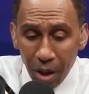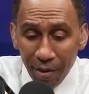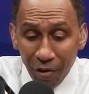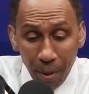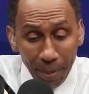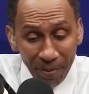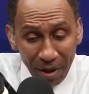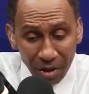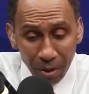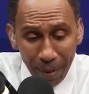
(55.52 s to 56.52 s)
Former
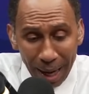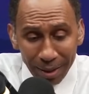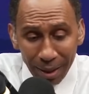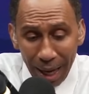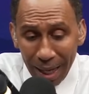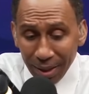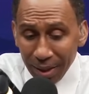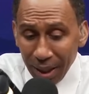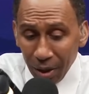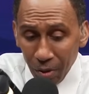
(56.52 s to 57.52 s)
professional boxer Oscar
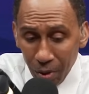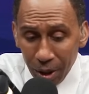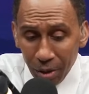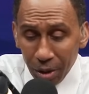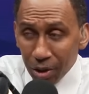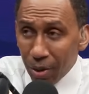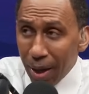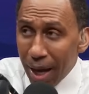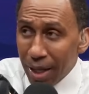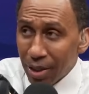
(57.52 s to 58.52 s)
De La Hoya also
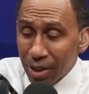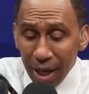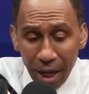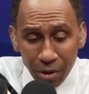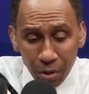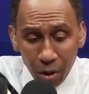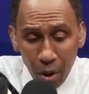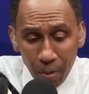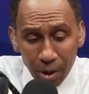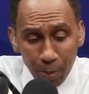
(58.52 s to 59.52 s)
has a statue,
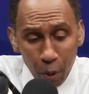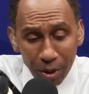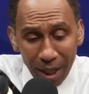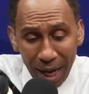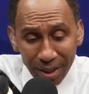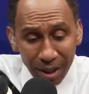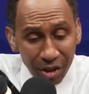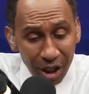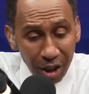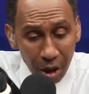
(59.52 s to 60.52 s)
along with sportscaster
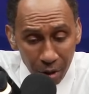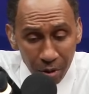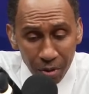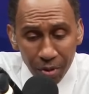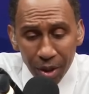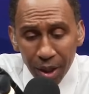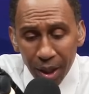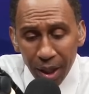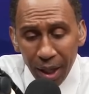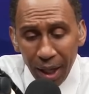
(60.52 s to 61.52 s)
Chick Hearn
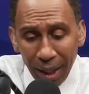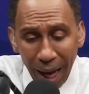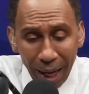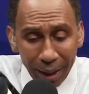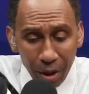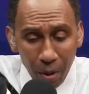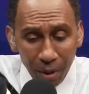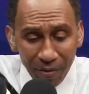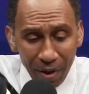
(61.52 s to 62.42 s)
and Hockey Hall of